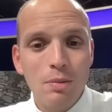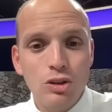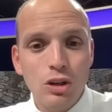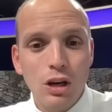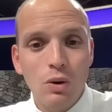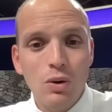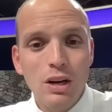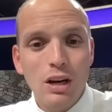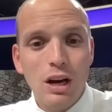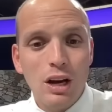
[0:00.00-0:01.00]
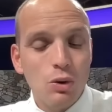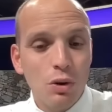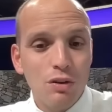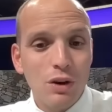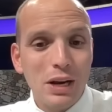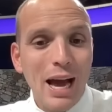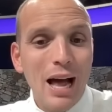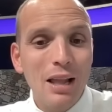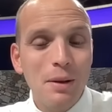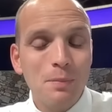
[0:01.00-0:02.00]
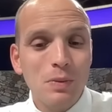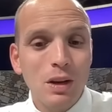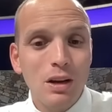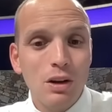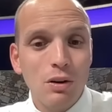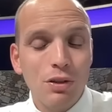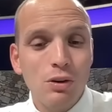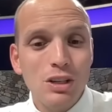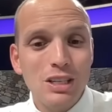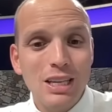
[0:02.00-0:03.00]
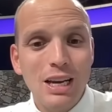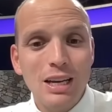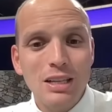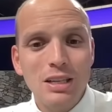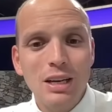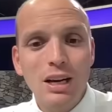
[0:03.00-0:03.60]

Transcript: but you go north of Ocala, 36.